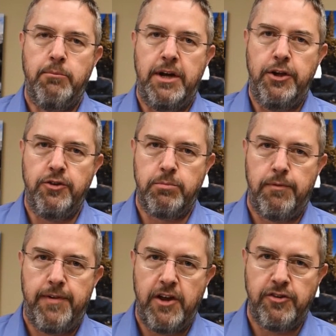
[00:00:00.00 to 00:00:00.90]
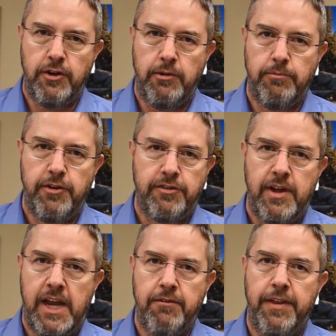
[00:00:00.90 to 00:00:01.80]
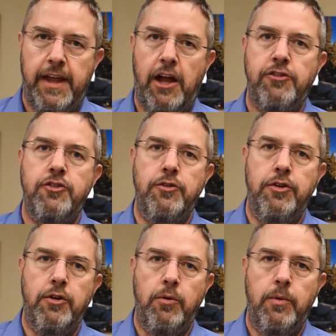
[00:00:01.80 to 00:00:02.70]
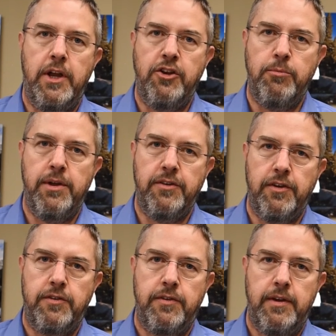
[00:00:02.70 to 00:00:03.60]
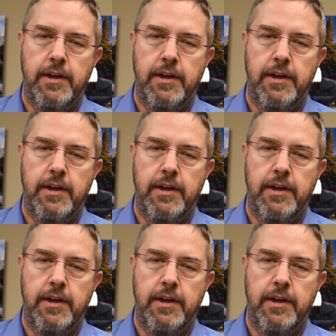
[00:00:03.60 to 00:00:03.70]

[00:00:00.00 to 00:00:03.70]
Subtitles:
by you as a professional, just like everything else you do in your business